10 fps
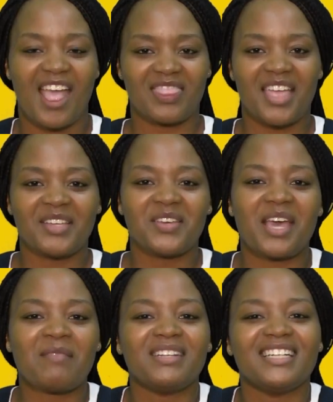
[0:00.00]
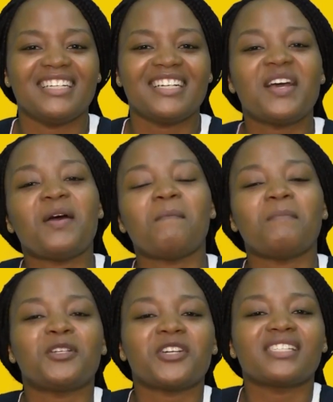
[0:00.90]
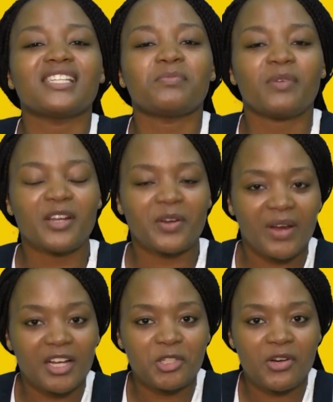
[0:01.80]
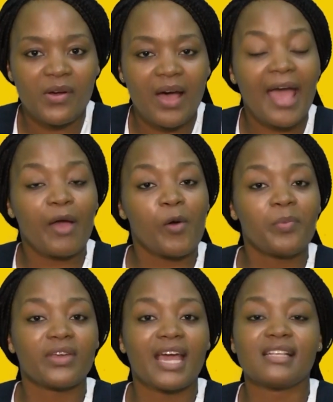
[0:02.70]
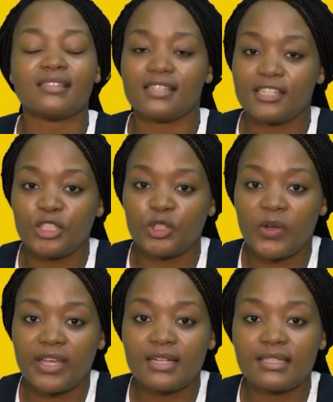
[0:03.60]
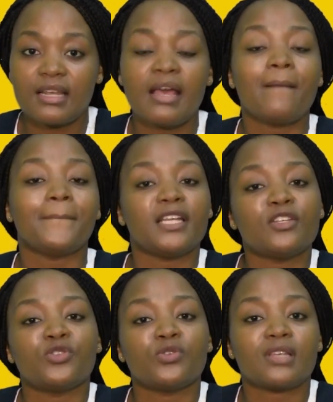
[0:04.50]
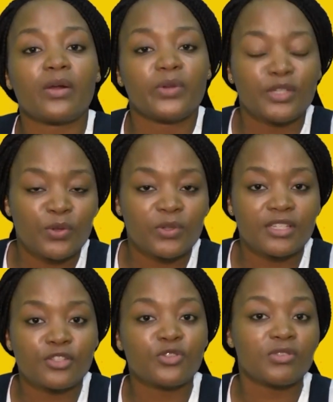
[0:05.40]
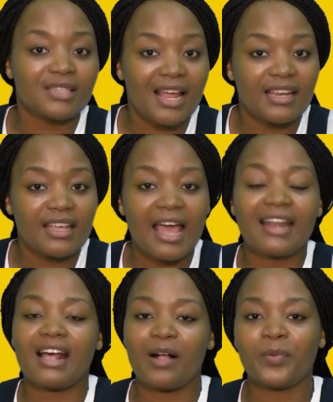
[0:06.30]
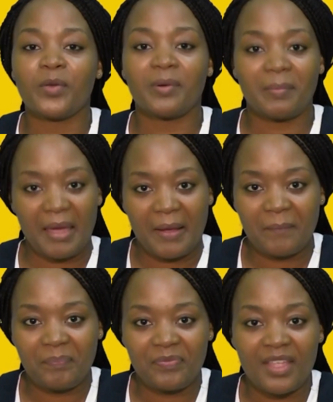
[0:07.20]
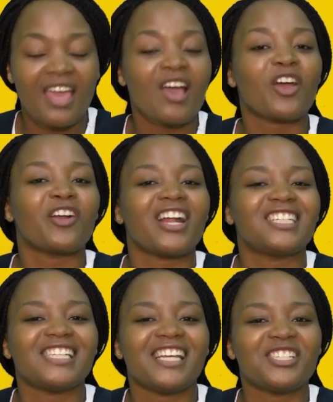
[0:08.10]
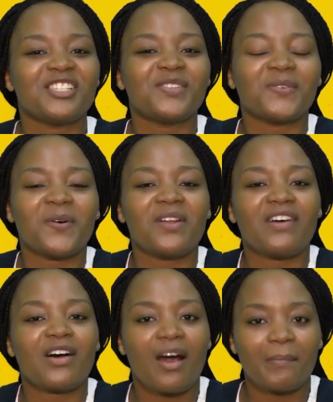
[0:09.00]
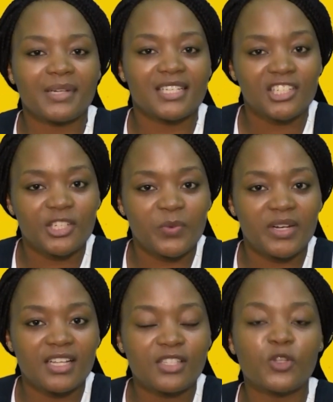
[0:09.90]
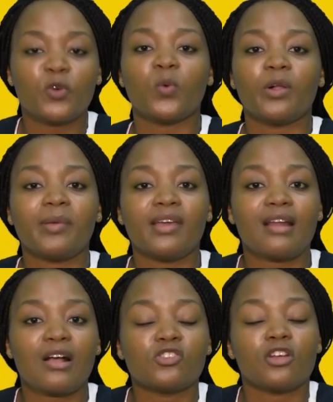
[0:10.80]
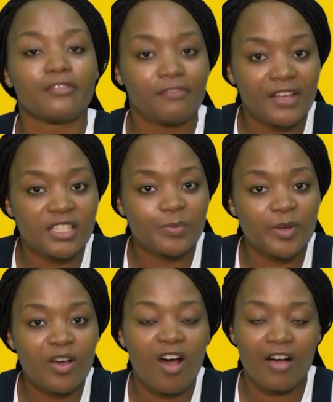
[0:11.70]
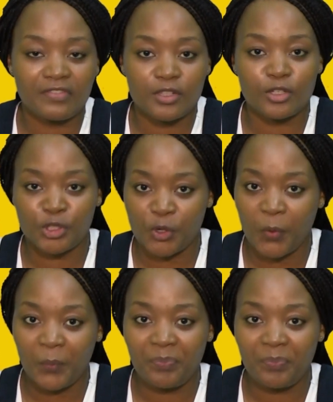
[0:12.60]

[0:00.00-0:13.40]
Thank you, Camelin. Matrix has been a great show. I hope you guys did enjoy it. Please use our resources to study and help you prepare. Congratulations to all of our competition winners who will be announced on Facebook after the show.